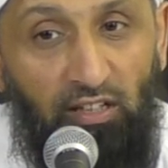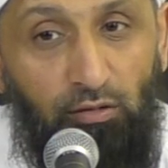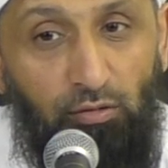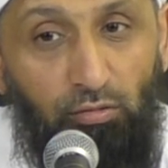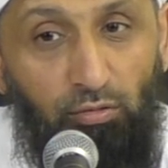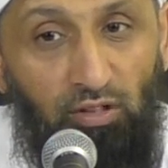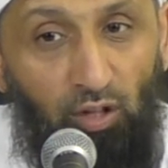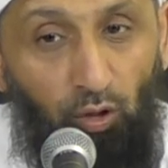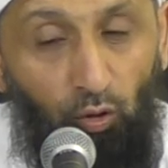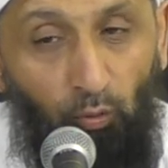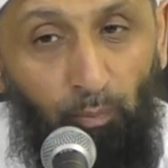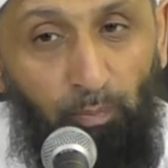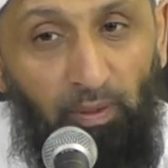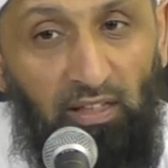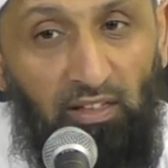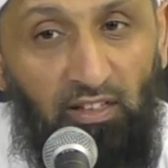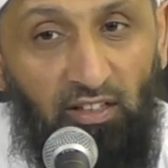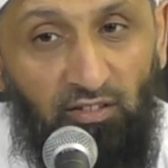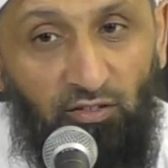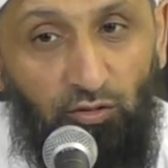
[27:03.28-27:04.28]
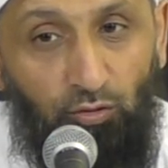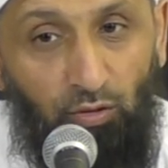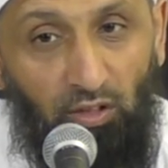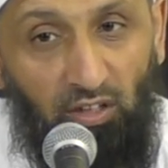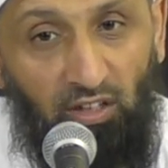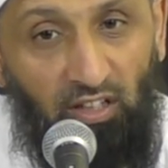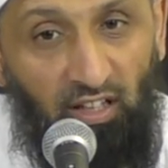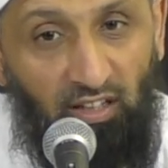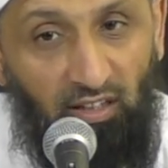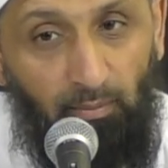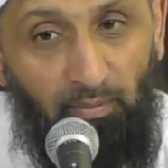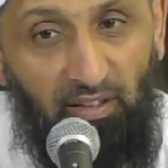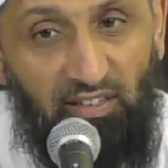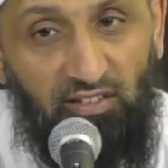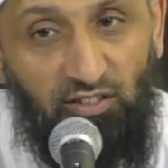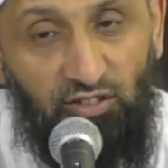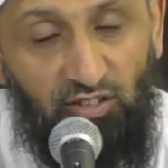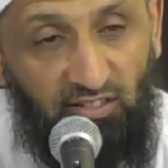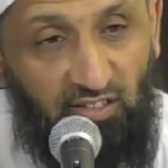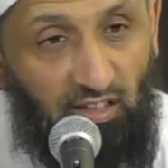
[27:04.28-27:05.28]
through the obedience to Allah and the
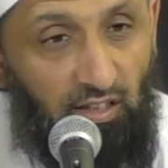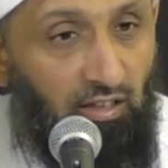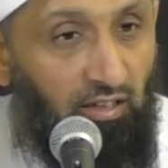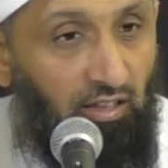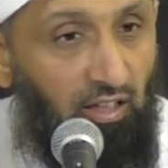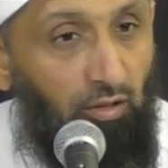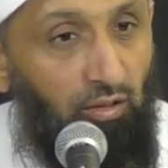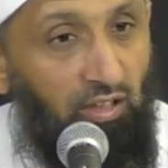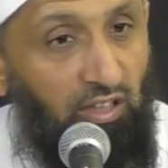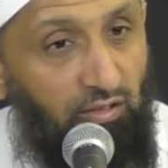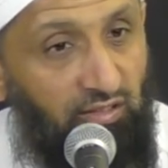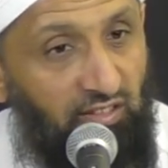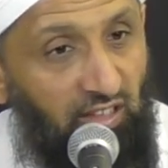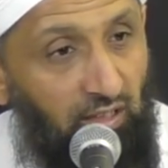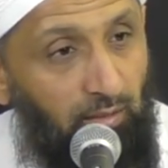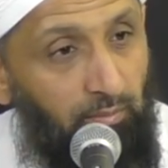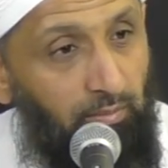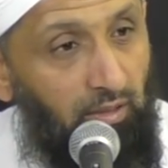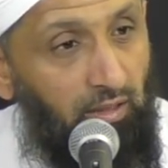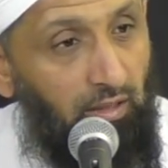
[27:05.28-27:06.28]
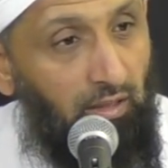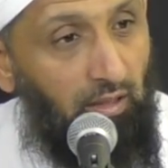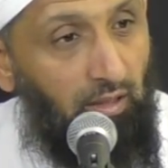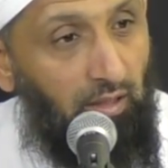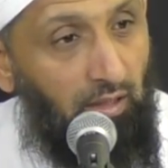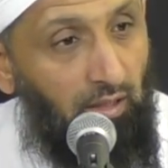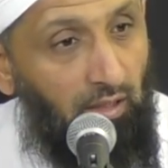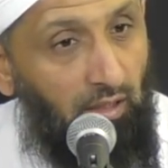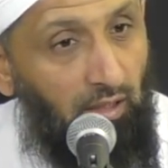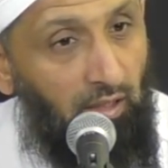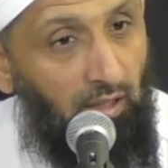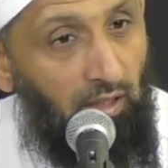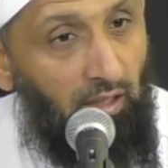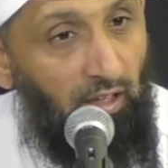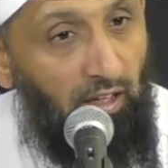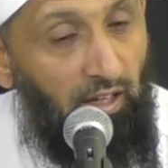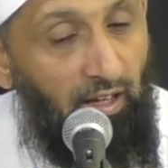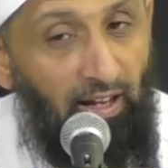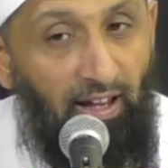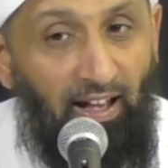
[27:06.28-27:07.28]
Messenger sallallahu alaihi wasallam.
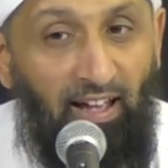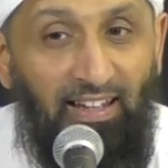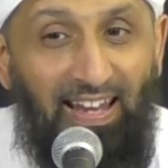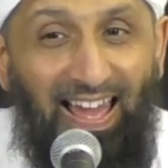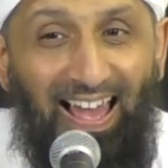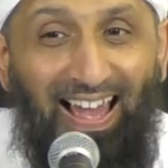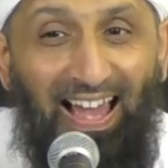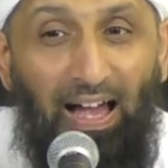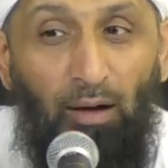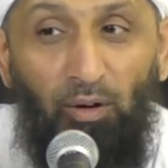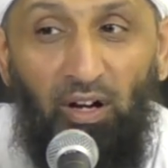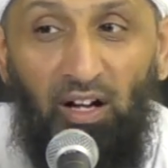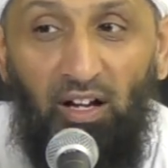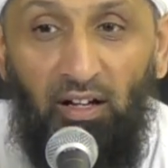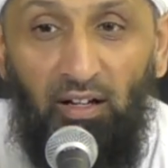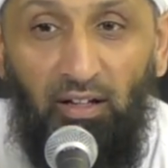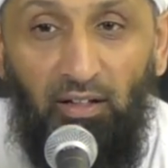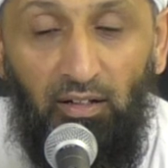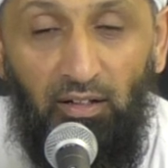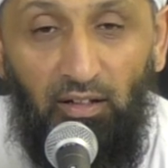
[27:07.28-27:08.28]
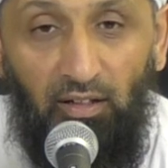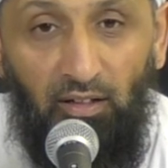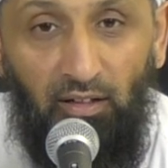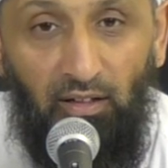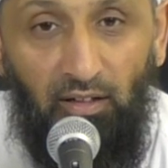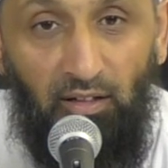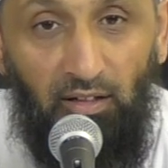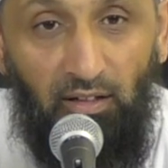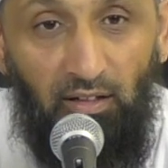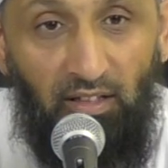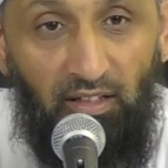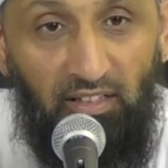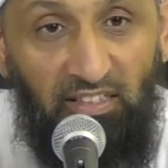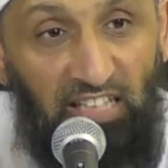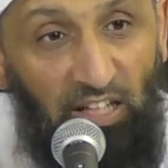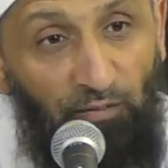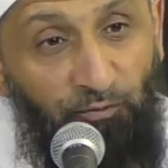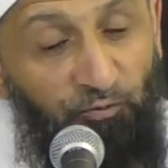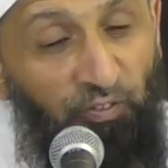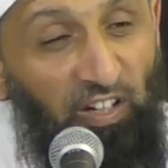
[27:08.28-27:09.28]
And our
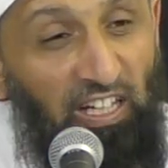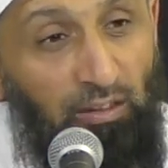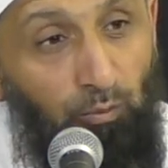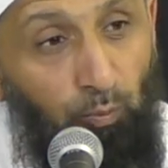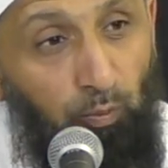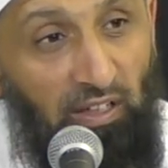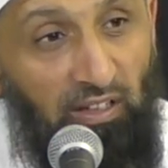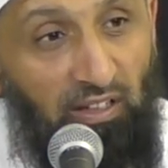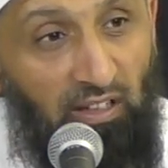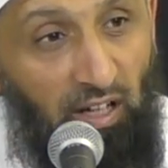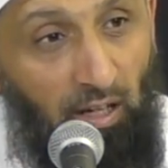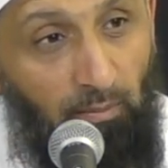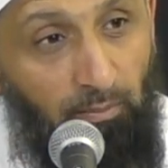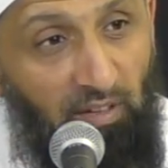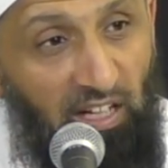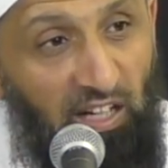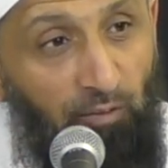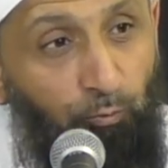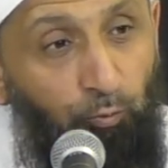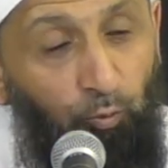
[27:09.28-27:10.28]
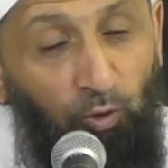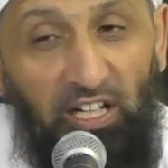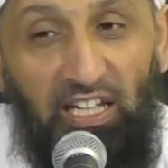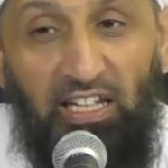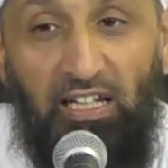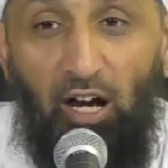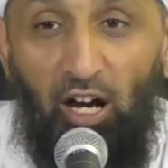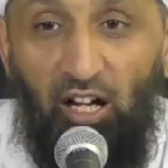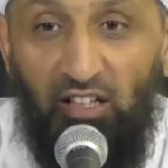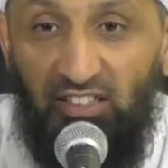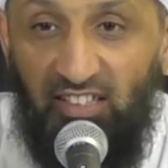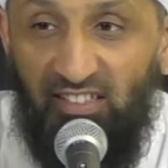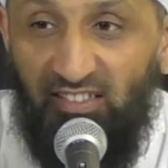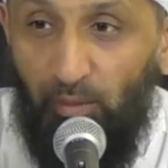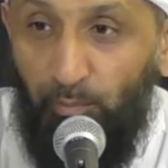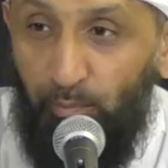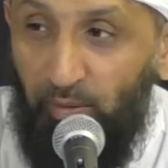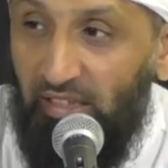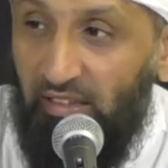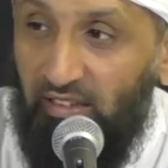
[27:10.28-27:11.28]
defeat will come if we are
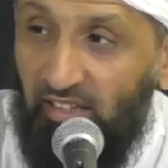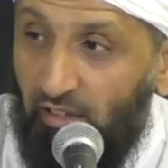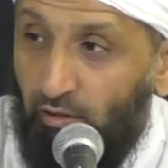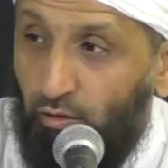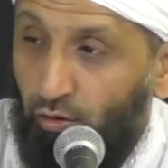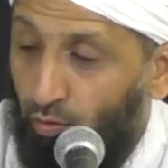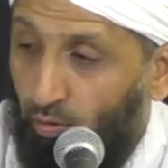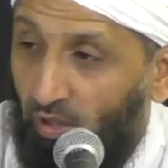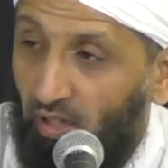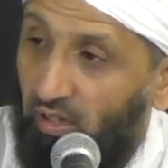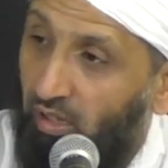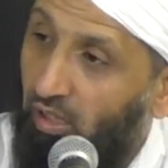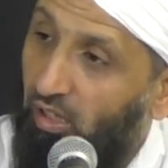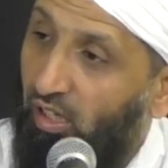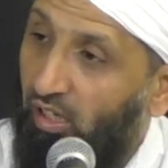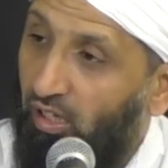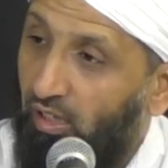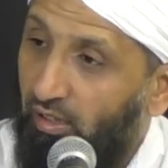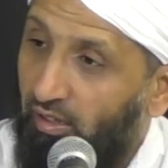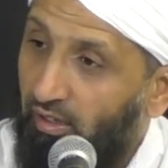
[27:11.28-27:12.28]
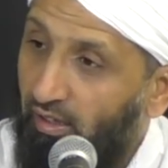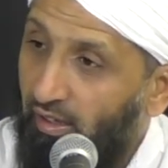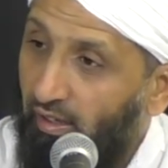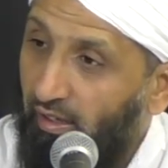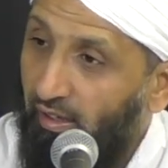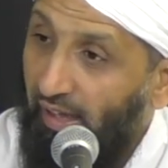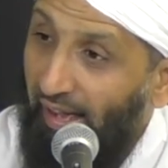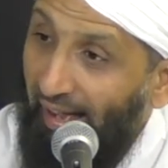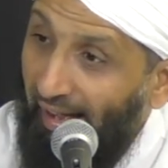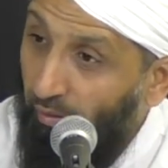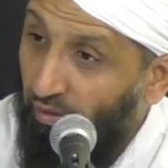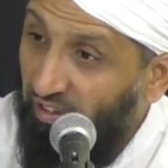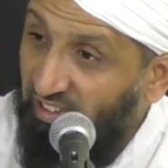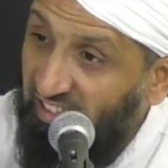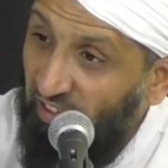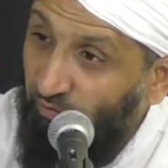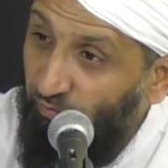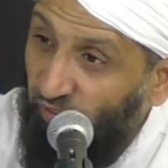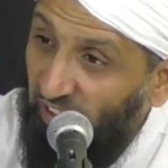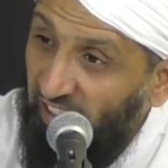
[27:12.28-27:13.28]
disobedient to Allah. Our
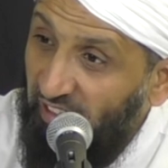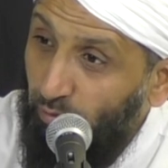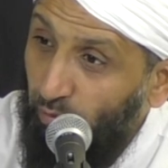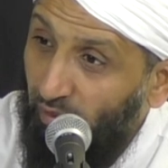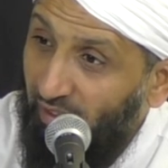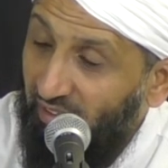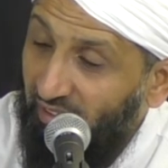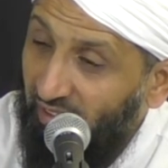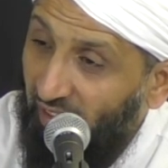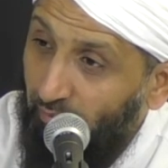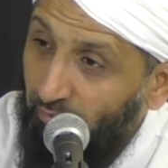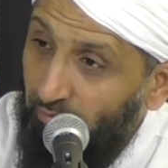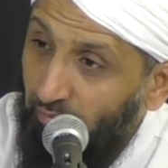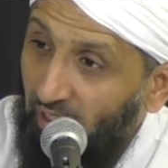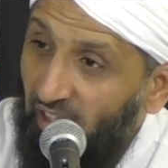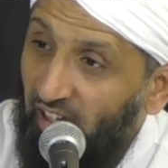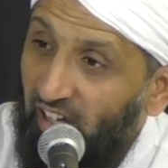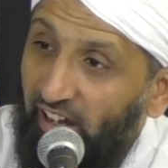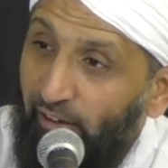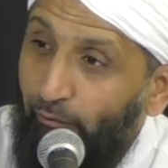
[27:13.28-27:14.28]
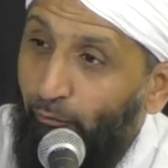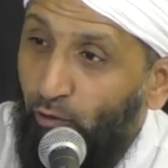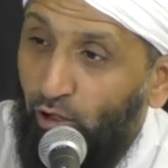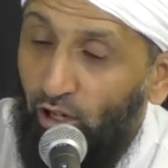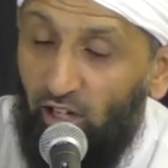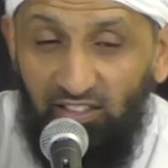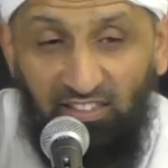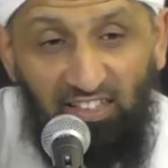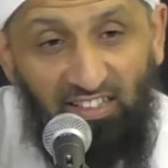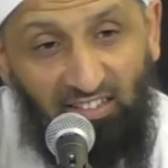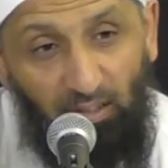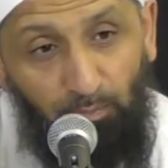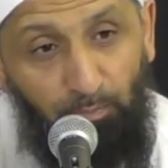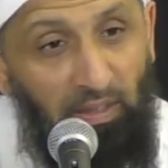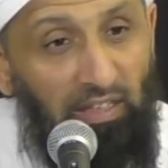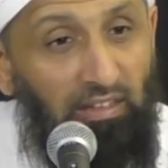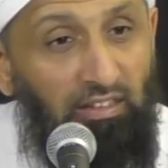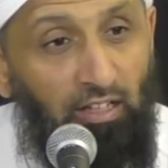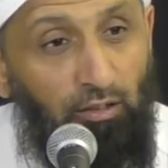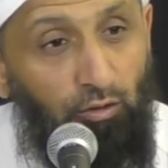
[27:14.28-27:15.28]
defeat will come if we are
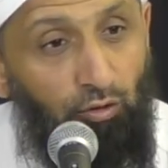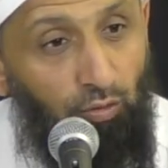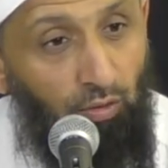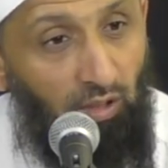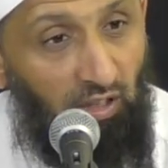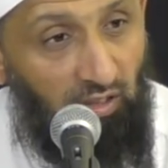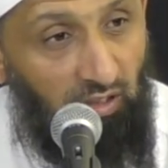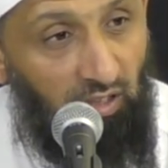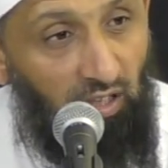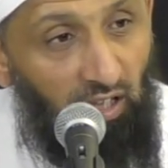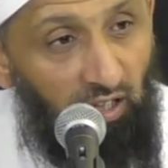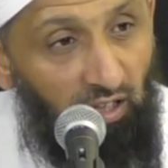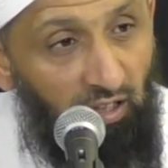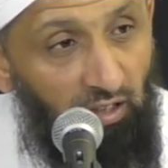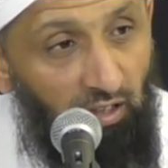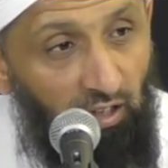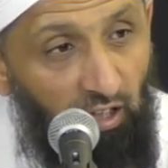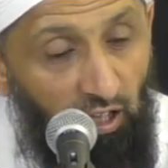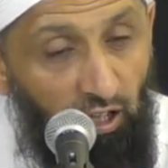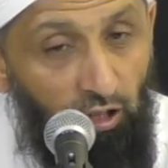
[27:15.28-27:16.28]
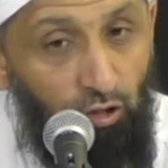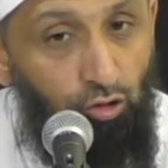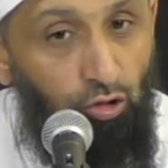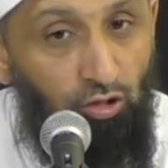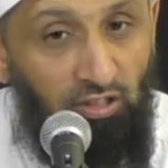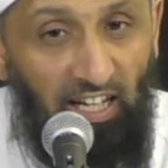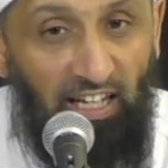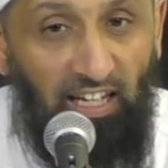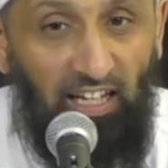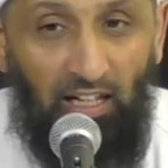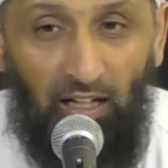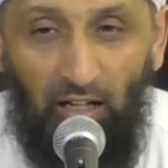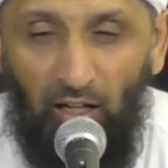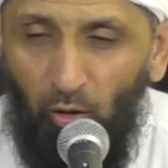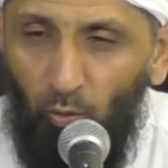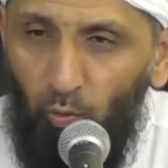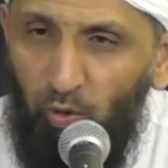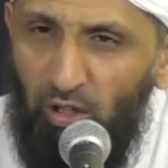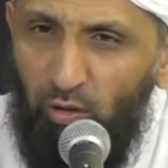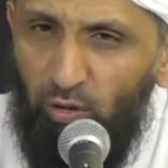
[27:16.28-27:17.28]
disobedient to Allah." Today
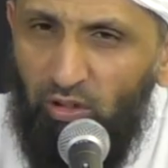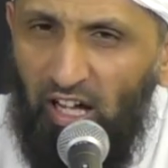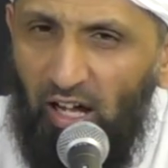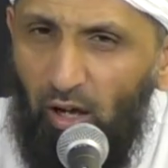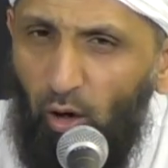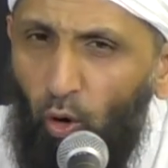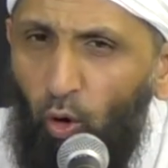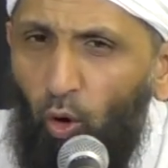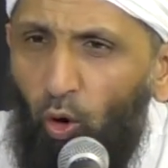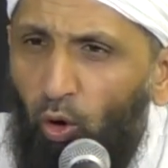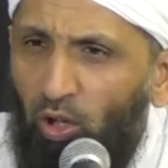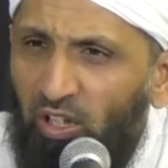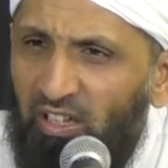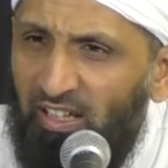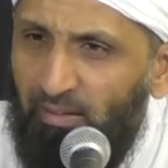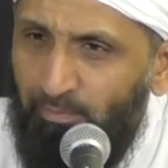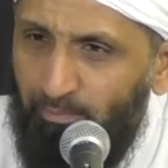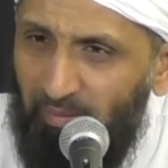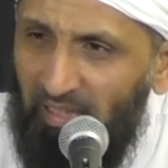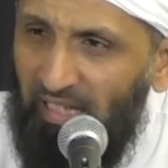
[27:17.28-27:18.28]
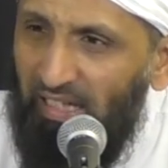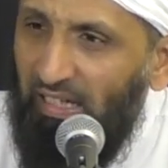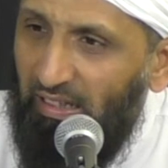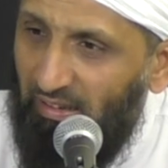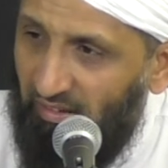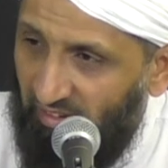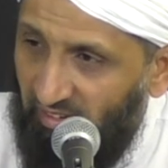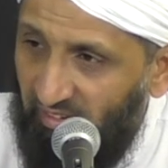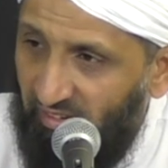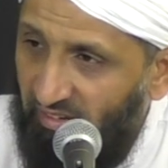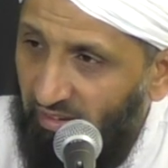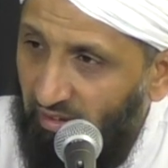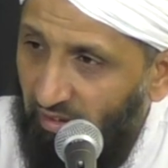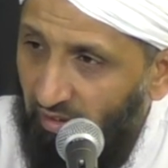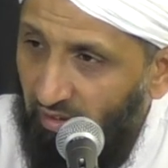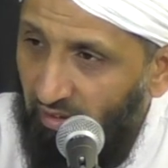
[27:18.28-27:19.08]
we look at all the means,